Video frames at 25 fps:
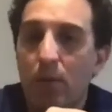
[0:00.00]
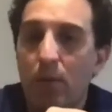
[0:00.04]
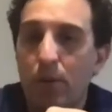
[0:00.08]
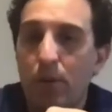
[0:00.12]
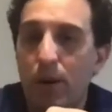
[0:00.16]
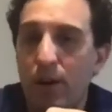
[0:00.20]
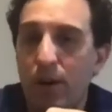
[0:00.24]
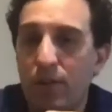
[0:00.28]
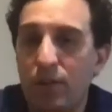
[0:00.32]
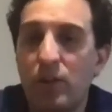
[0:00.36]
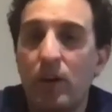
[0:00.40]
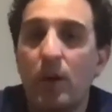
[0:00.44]

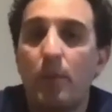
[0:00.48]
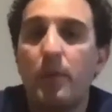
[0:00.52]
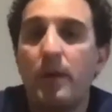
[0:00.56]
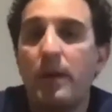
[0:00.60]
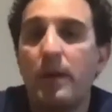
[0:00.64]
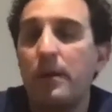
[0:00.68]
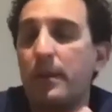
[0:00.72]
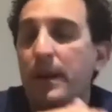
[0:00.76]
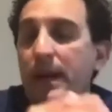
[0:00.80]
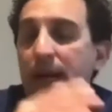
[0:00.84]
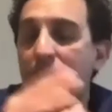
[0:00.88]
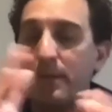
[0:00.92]
post-op and
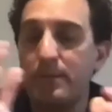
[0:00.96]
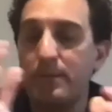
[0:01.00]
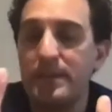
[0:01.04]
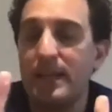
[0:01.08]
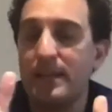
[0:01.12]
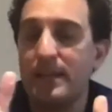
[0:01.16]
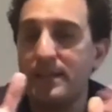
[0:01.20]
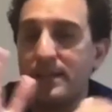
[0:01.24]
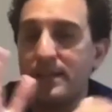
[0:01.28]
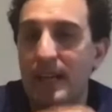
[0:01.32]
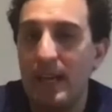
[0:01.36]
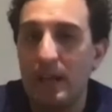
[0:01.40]
he becomes
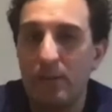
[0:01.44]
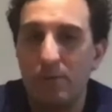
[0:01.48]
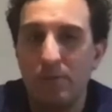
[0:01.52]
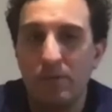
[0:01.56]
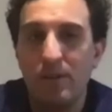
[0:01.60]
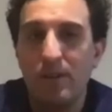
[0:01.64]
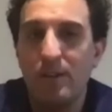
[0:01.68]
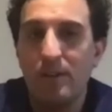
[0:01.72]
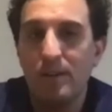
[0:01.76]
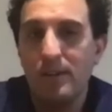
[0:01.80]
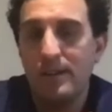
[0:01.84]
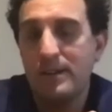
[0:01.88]

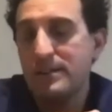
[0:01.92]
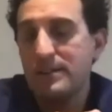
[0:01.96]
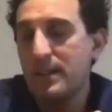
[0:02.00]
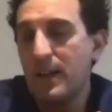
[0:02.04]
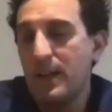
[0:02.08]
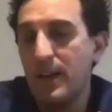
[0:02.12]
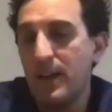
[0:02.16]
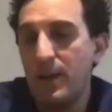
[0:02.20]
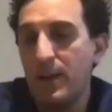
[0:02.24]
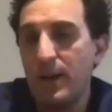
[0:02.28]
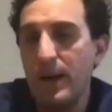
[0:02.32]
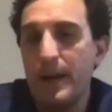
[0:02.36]
unstable.
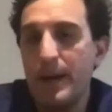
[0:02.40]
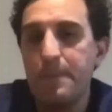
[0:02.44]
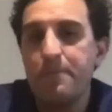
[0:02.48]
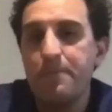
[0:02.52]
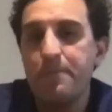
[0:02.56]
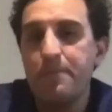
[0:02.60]
So